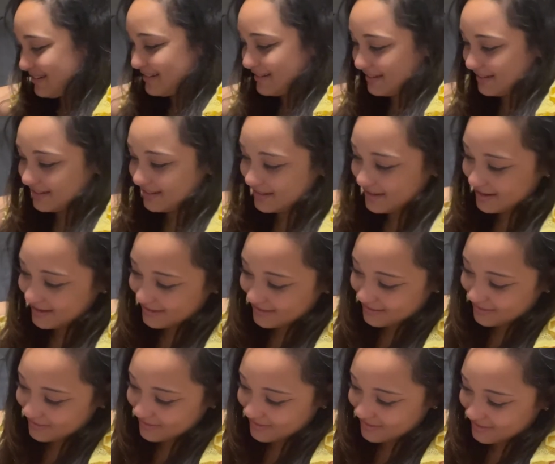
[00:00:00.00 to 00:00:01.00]
Let's like
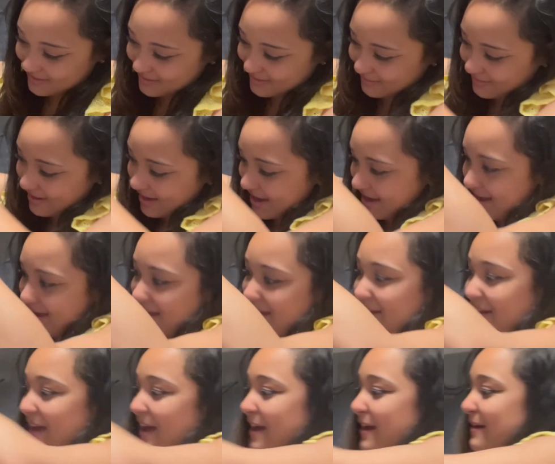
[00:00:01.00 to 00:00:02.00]
do it this way.
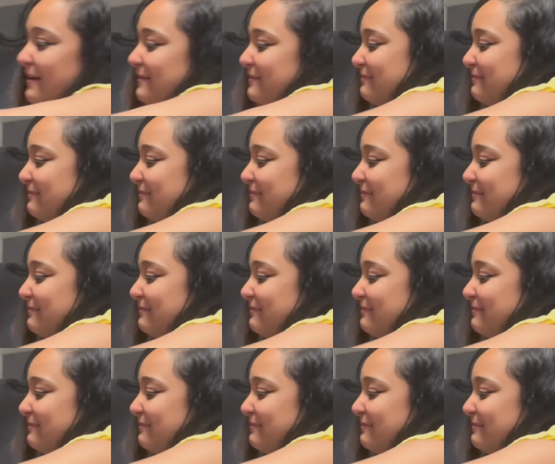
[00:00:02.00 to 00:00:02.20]
Okay.